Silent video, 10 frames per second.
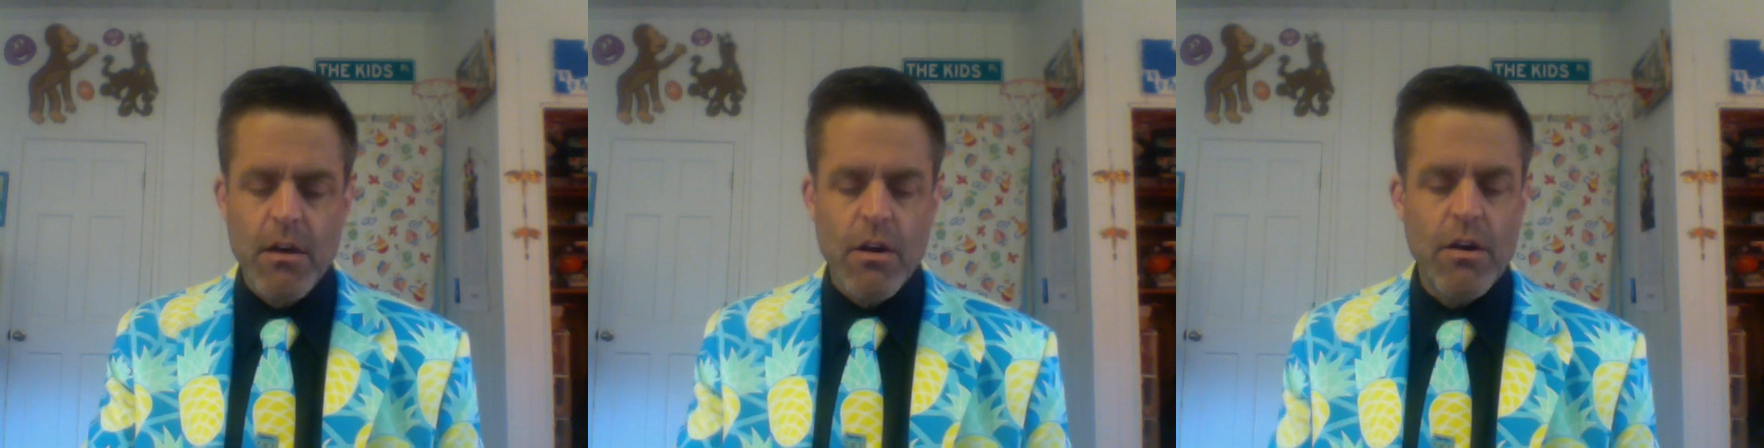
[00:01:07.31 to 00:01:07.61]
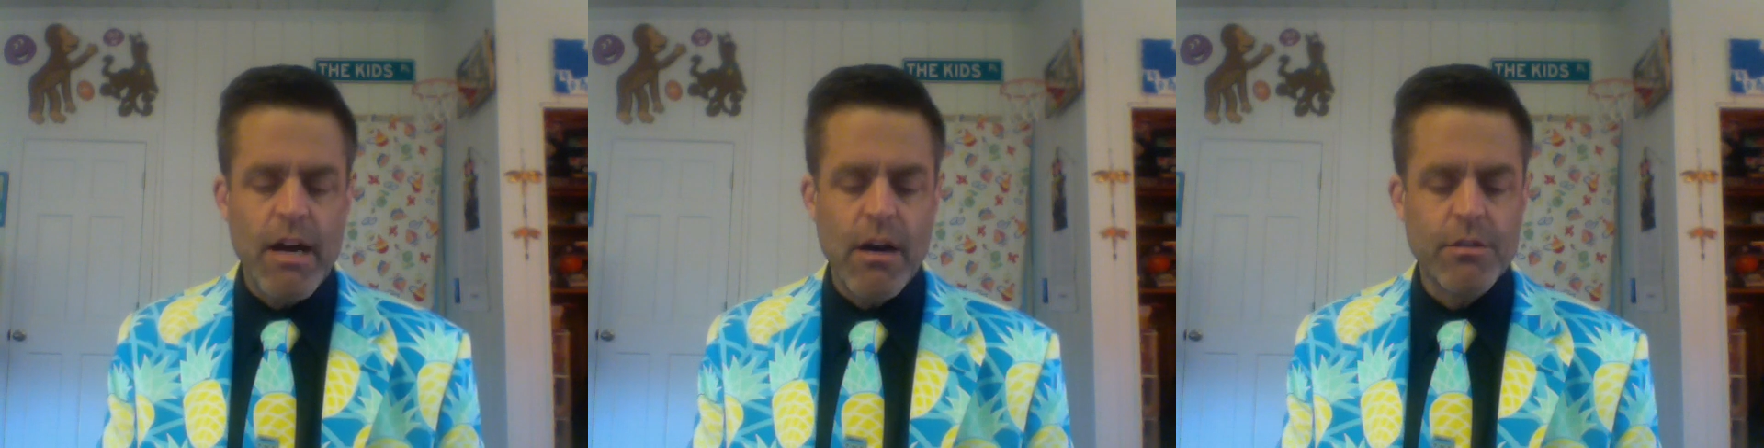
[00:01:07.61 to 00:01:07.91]

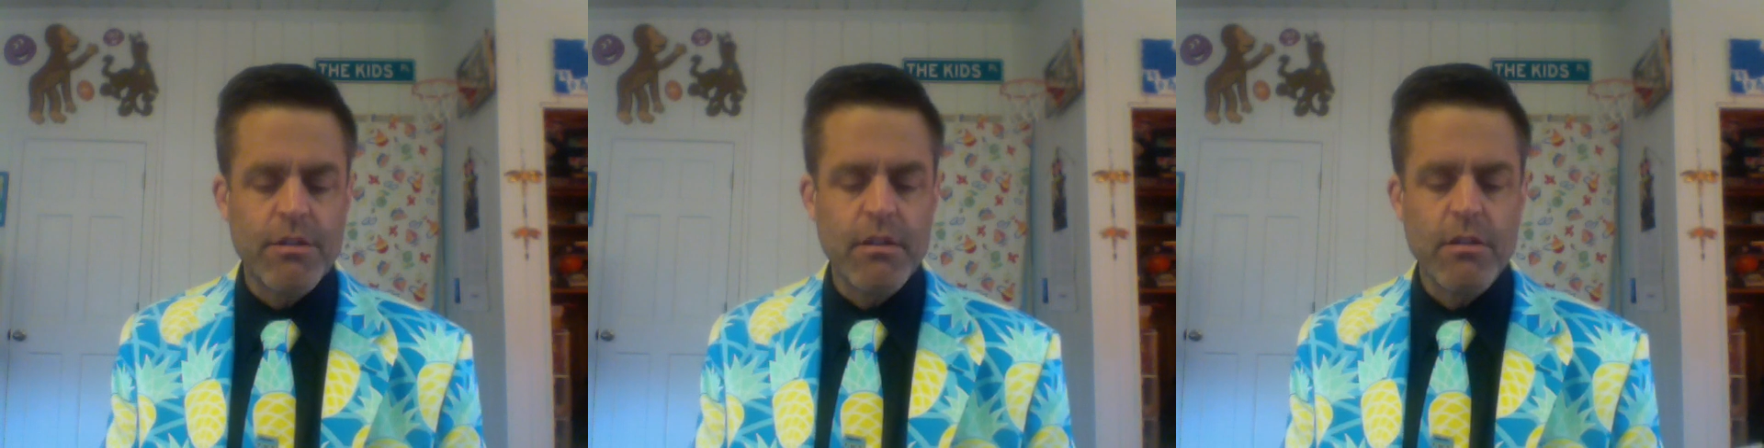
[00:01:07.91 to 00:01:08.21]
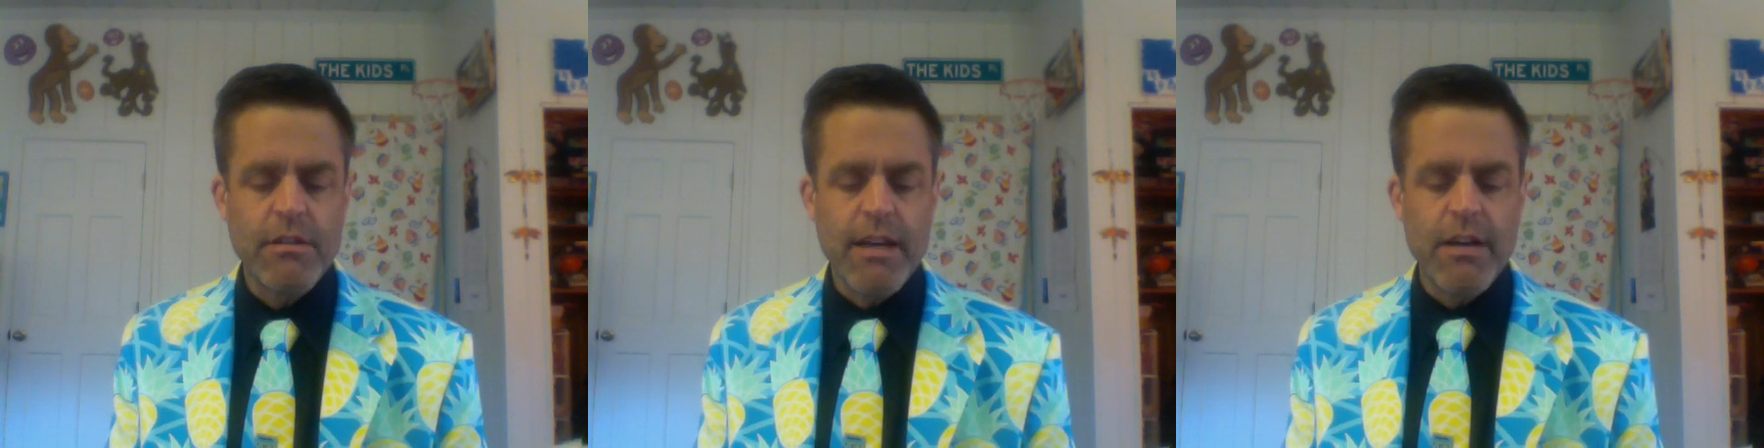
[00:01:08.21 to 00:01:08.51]
Her house
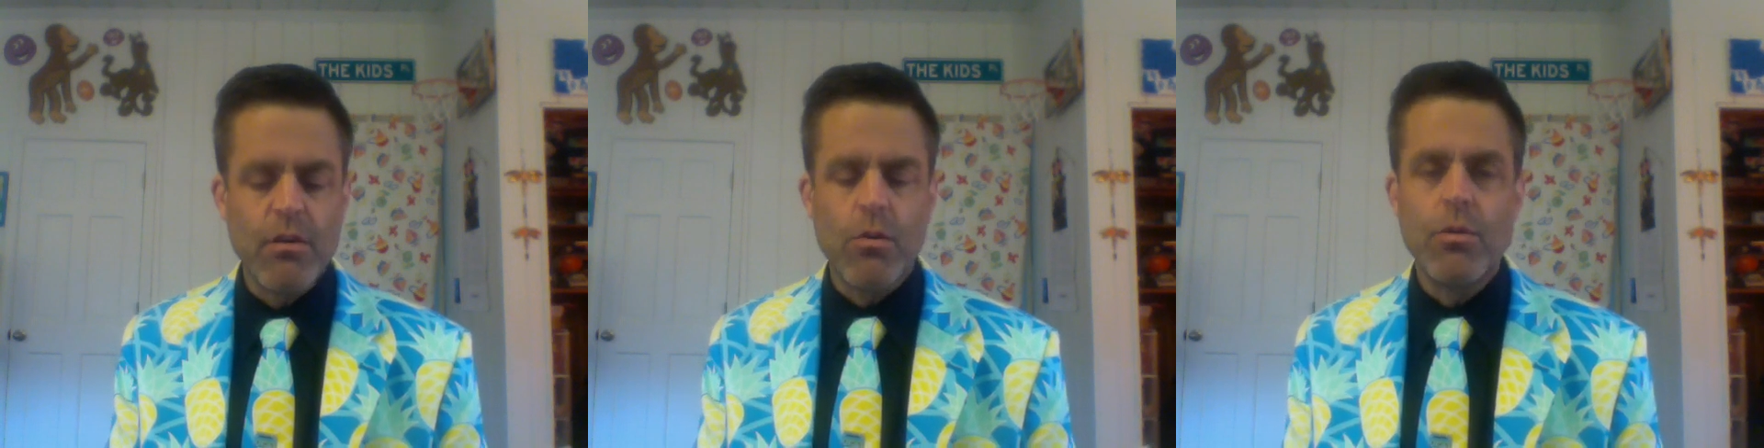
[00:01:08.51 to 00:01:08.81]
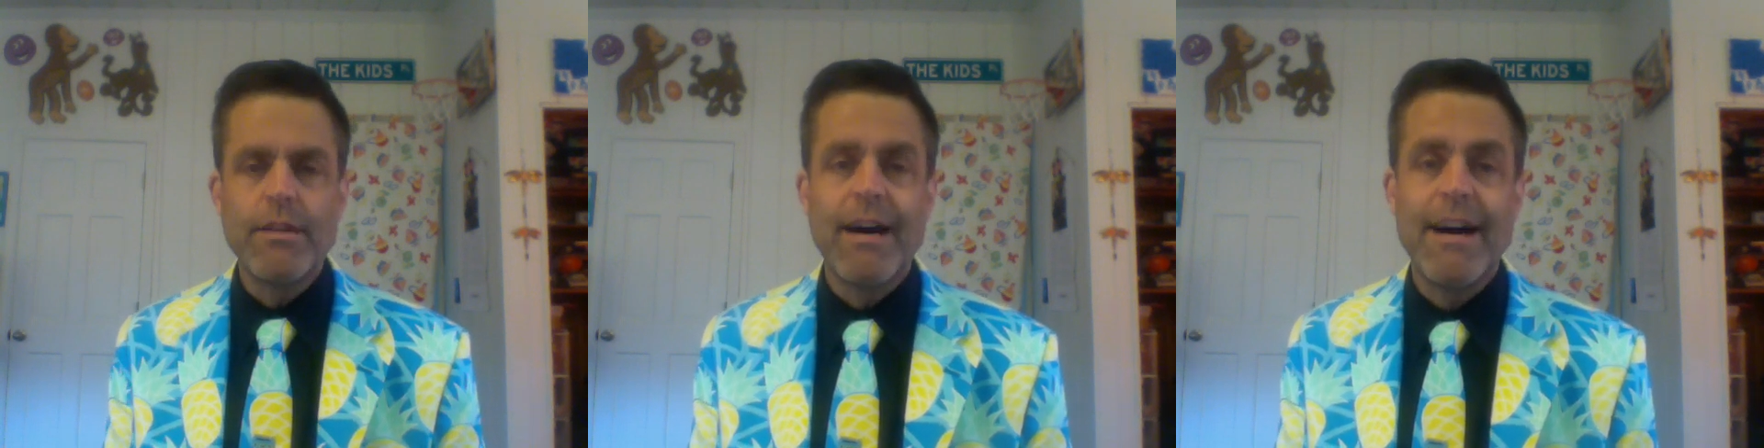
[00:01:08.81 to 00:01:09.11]
looks like an
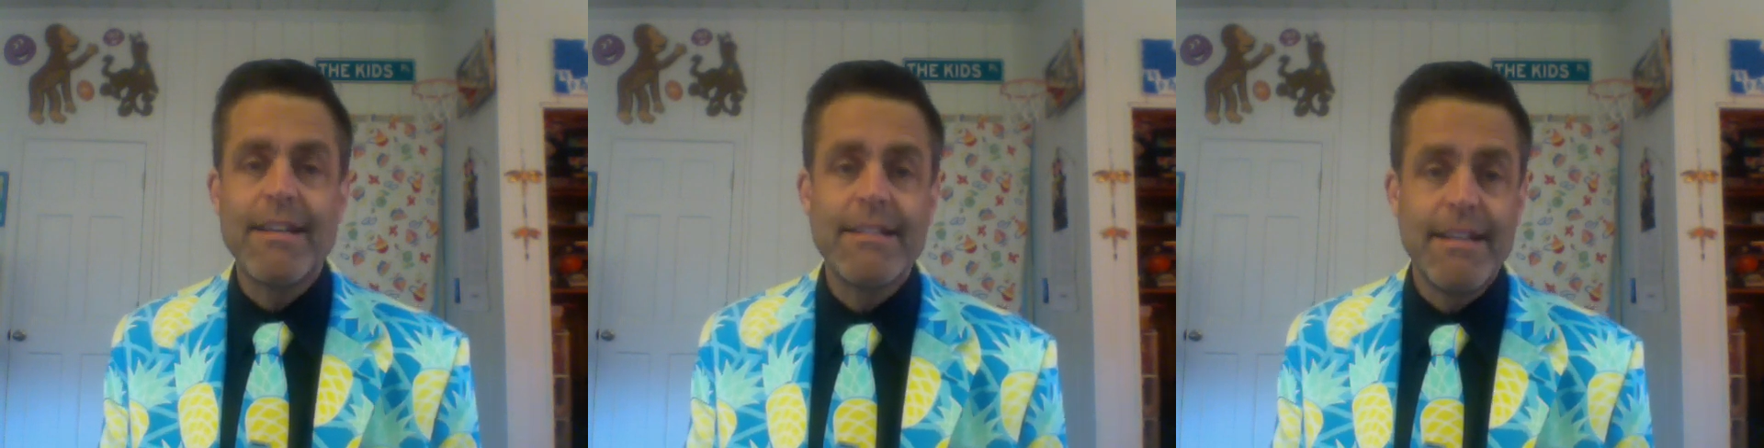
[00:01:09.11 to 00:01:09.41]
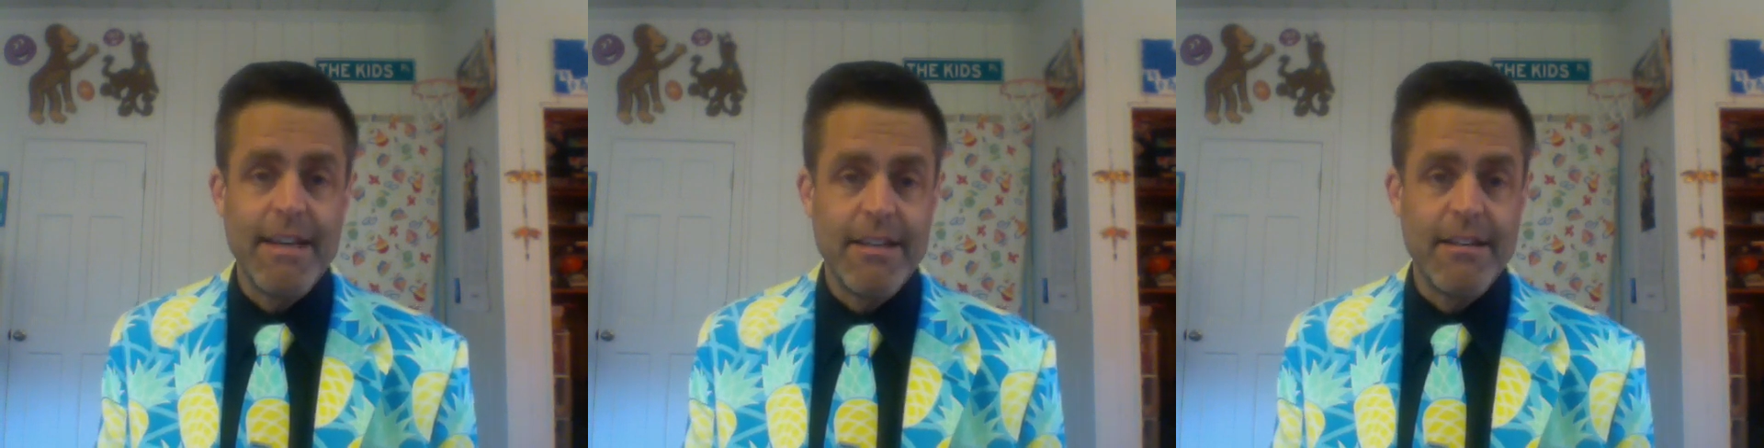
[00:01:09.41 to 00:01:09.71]
old
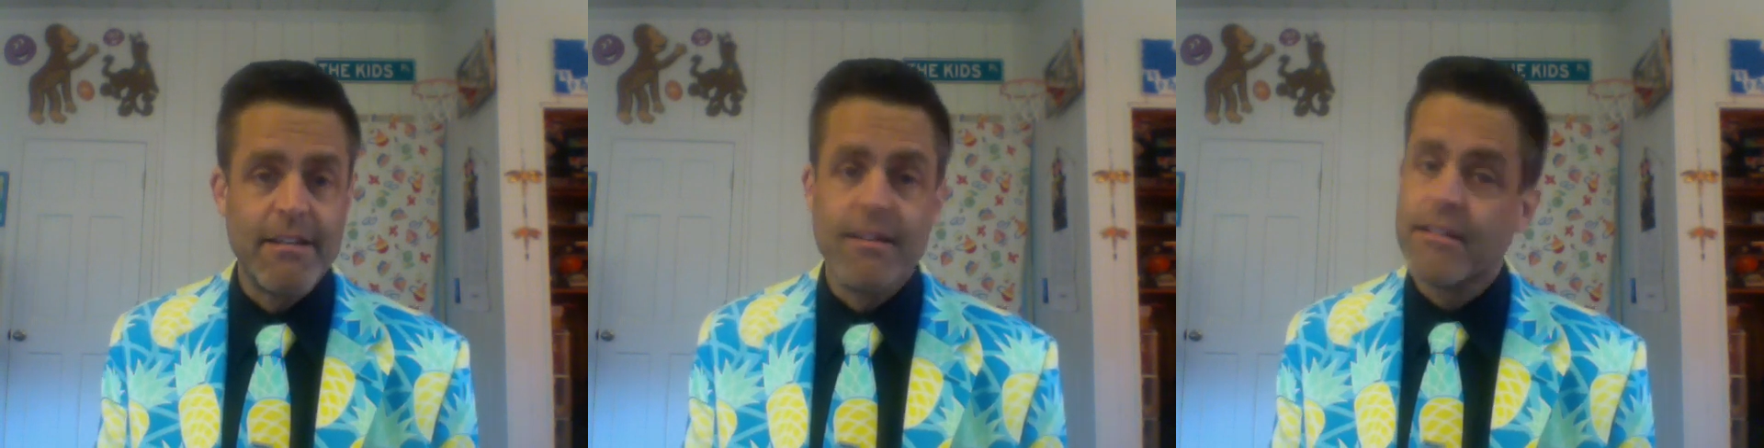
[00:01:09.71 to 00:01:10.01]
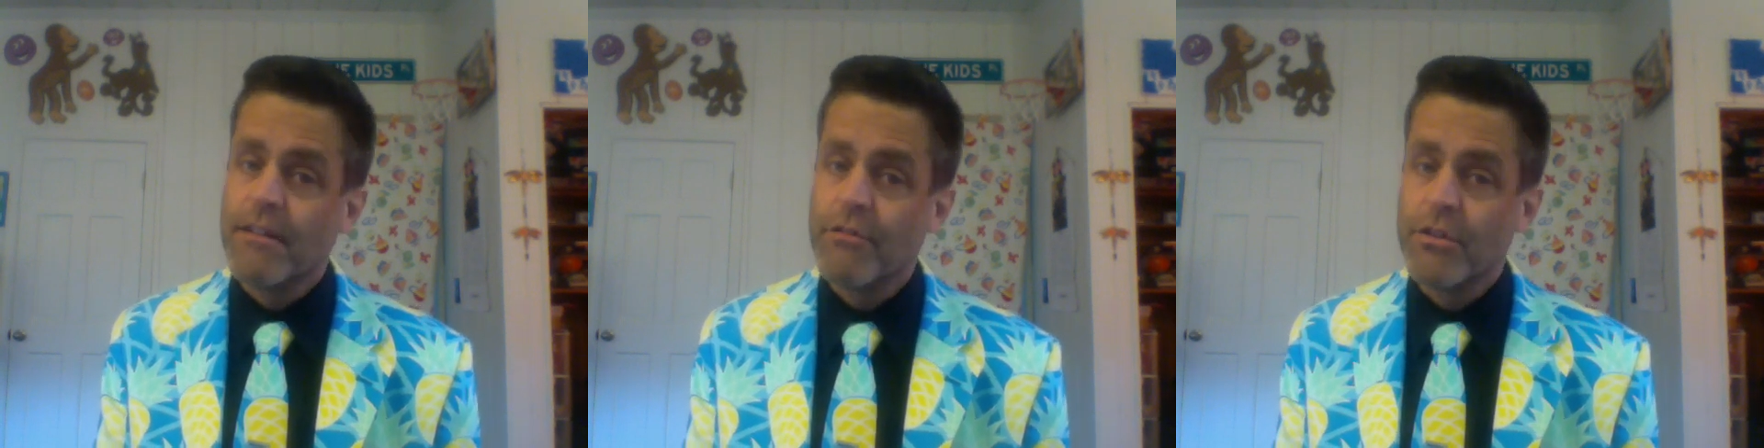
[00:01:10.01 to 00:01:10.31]
hacienda,
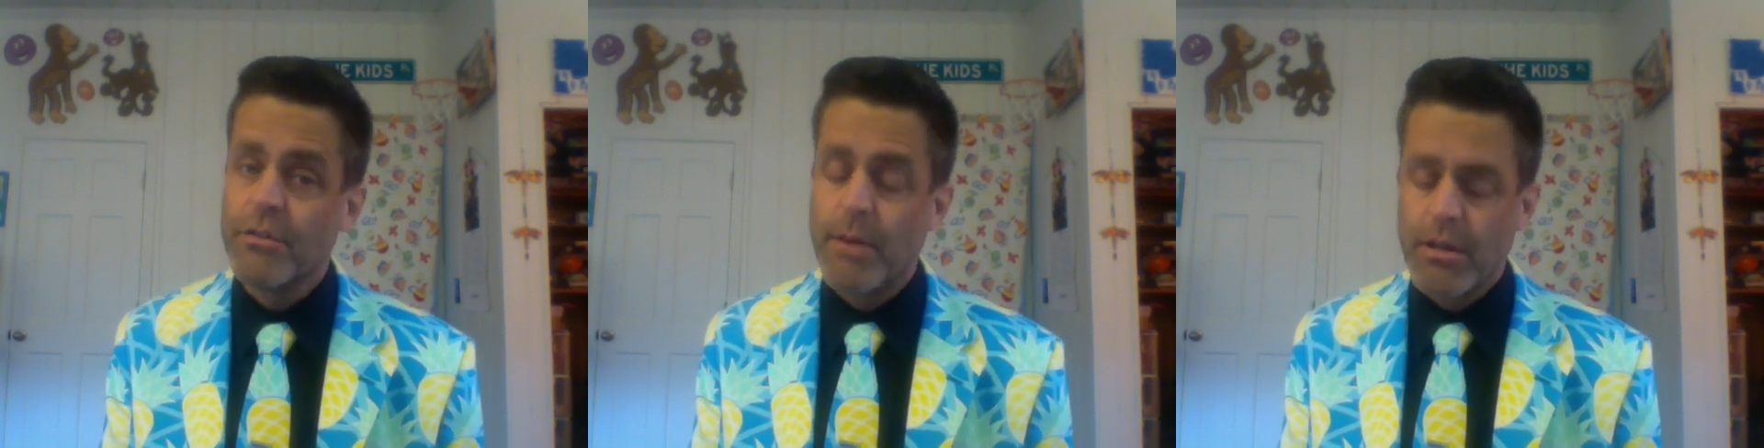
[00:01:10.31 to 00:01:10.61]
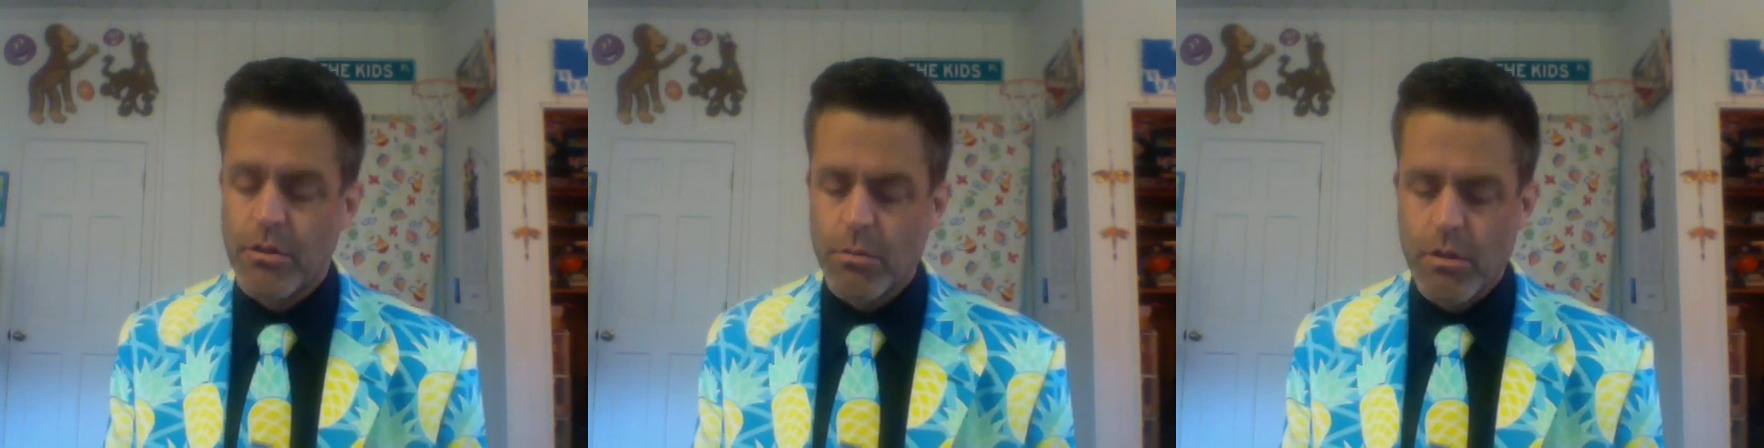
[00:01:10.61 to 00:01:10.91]
is our first
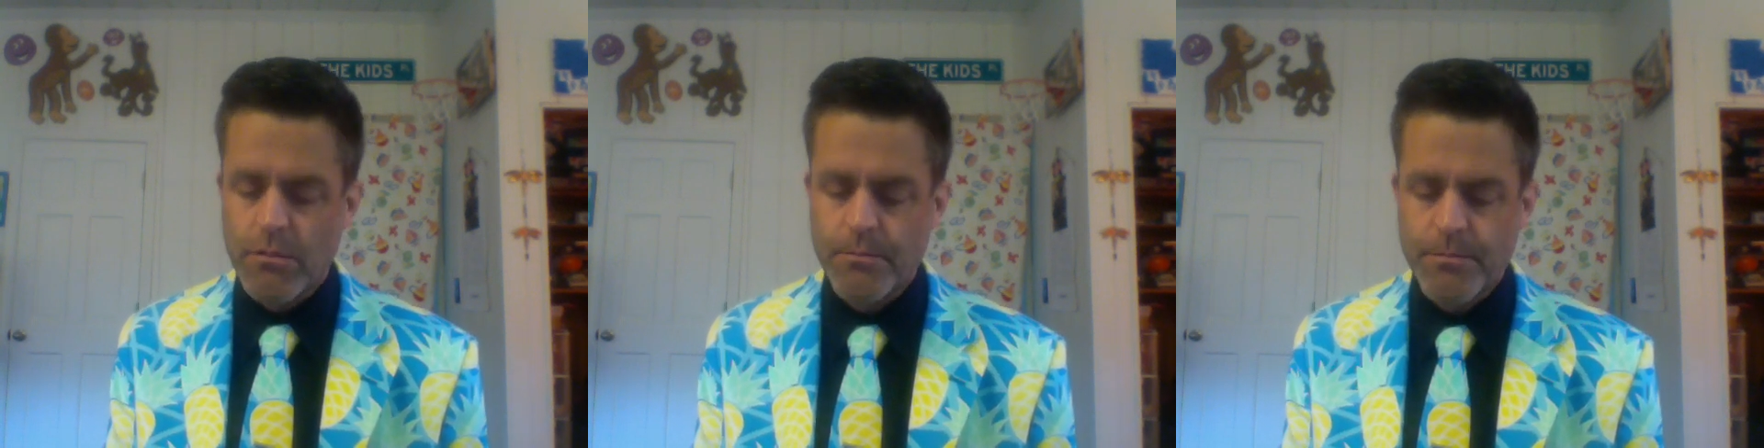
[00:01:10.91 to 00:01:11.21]
Spanish word,